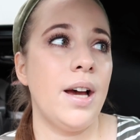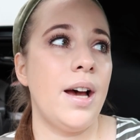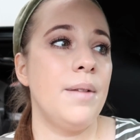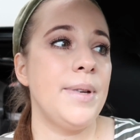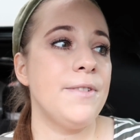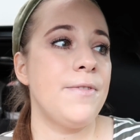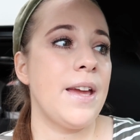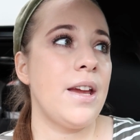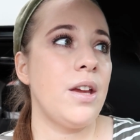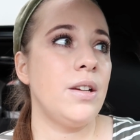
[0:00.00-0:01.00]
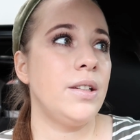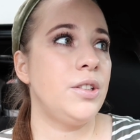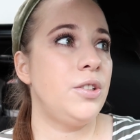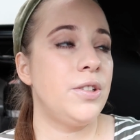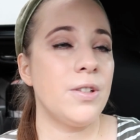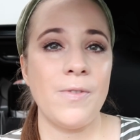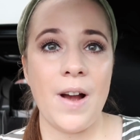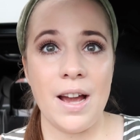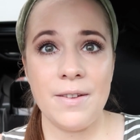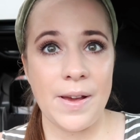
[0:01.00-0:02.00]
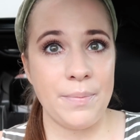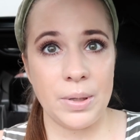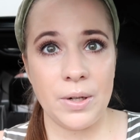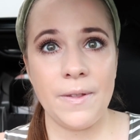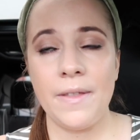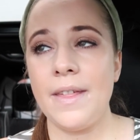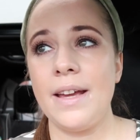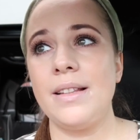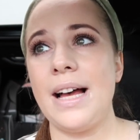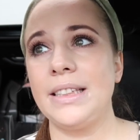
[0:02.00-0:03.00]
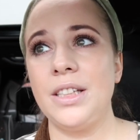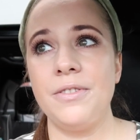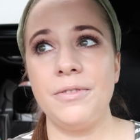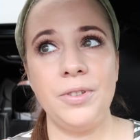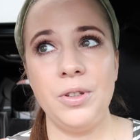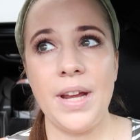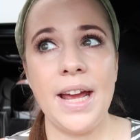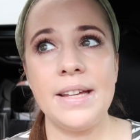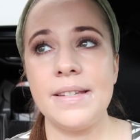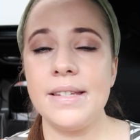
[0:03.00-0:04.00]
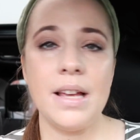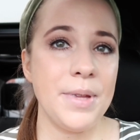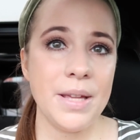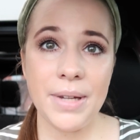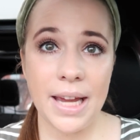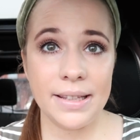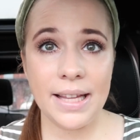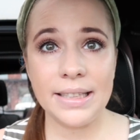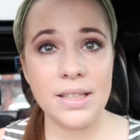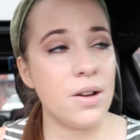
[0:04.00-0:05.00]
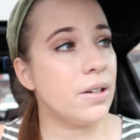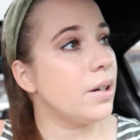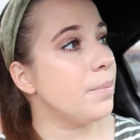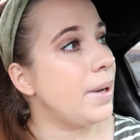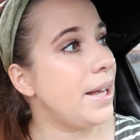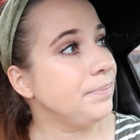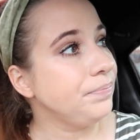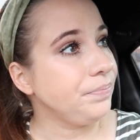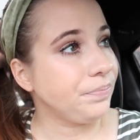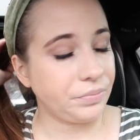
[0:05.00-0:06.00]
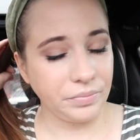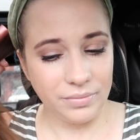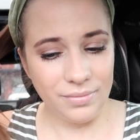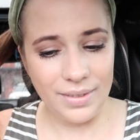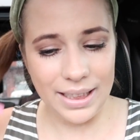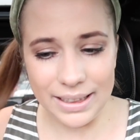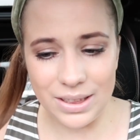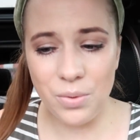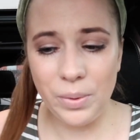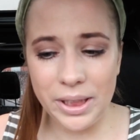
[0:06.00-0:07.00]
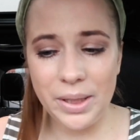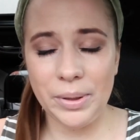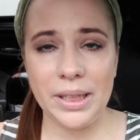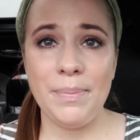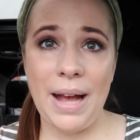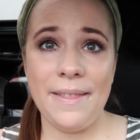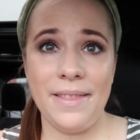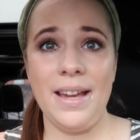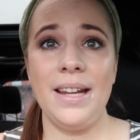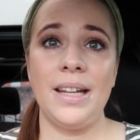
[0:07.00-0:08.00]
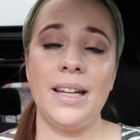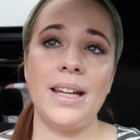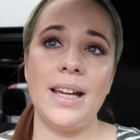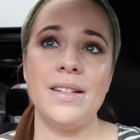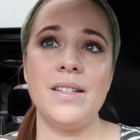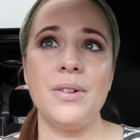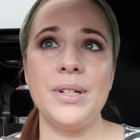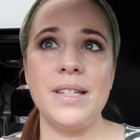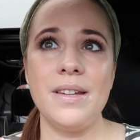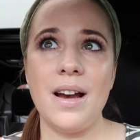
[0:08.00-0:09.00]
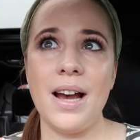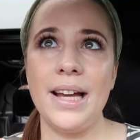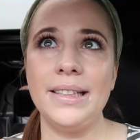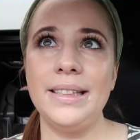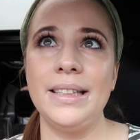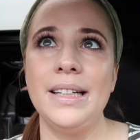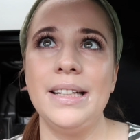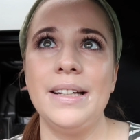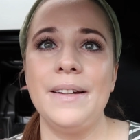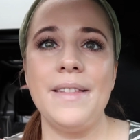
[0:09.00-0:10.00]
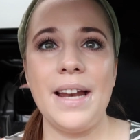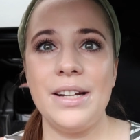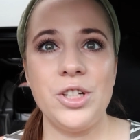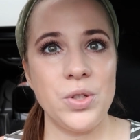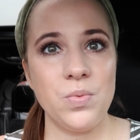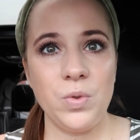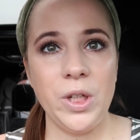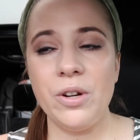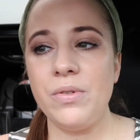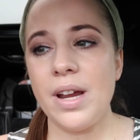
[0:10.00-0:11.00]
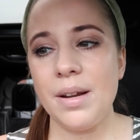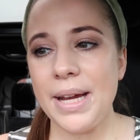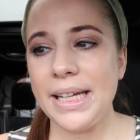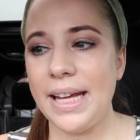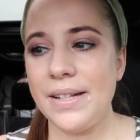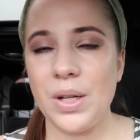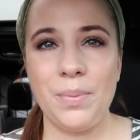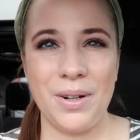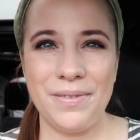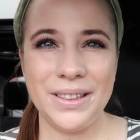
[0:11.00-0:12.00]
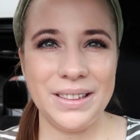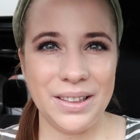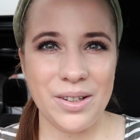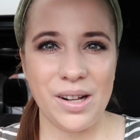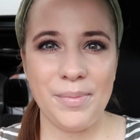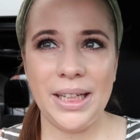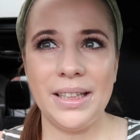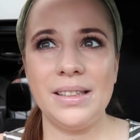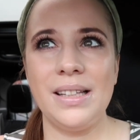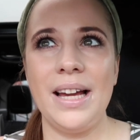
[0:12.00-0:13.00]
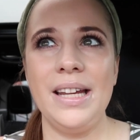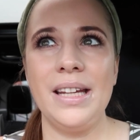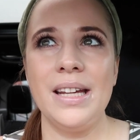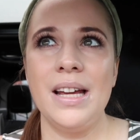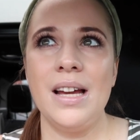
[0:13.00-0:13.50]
If they survive at birth, they last a few days. Some of them can last longer, but it's a really, really bad thing. And so it's not that I just, you know, none of my kids are perfect, you know what I mean? Like,